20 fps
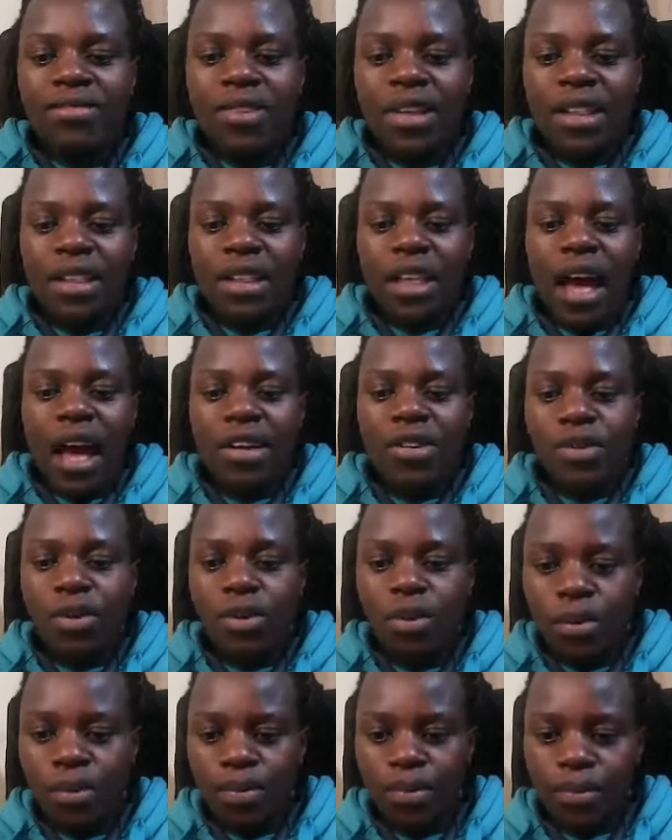when they are at
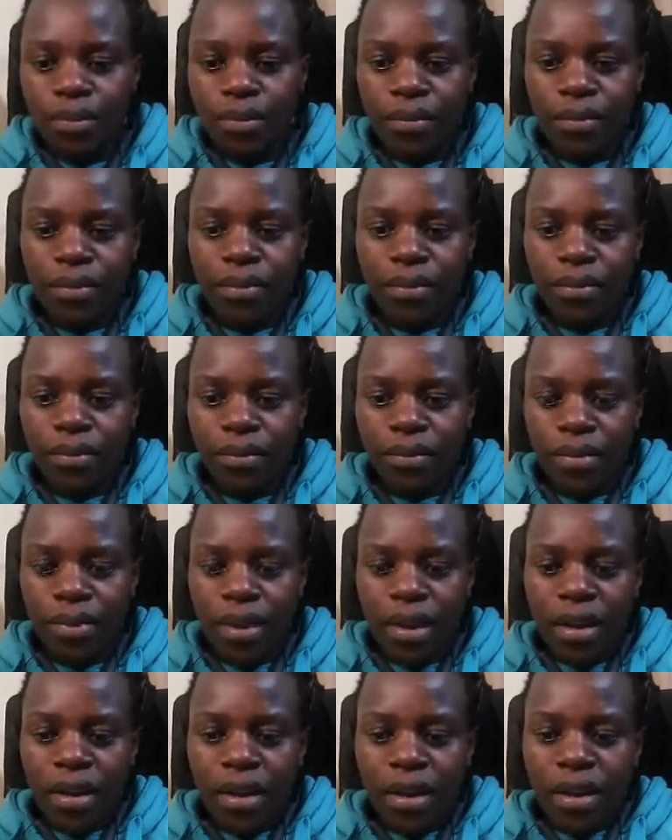home.
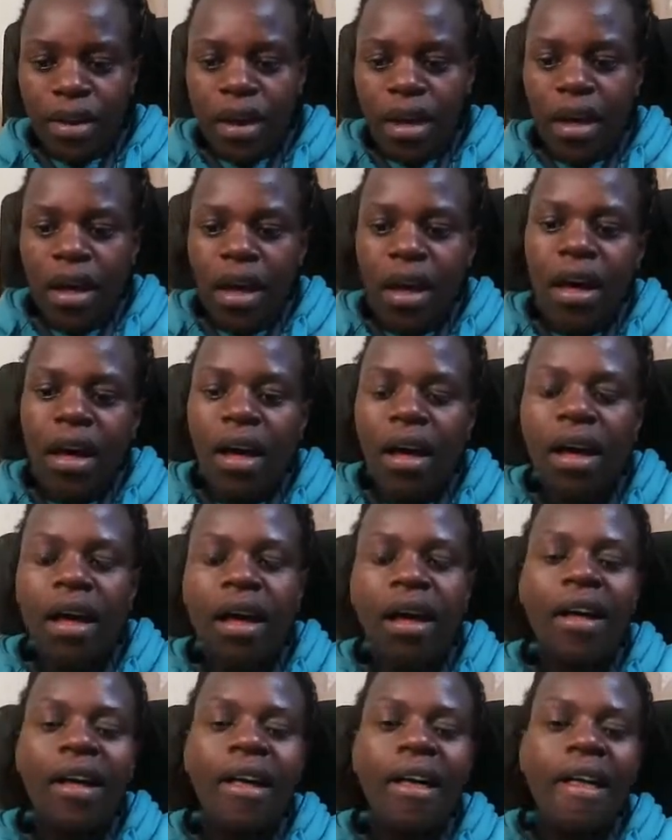
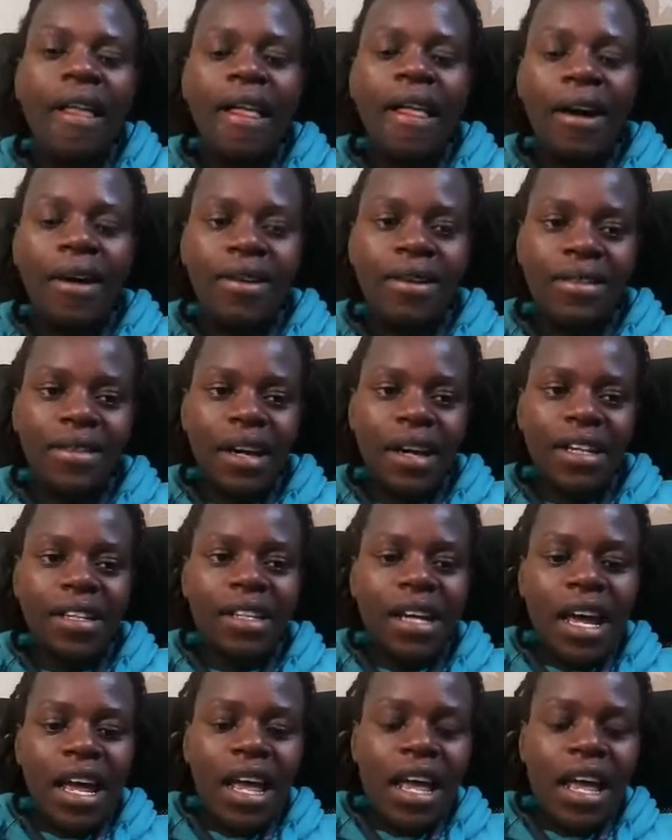Ah, all right.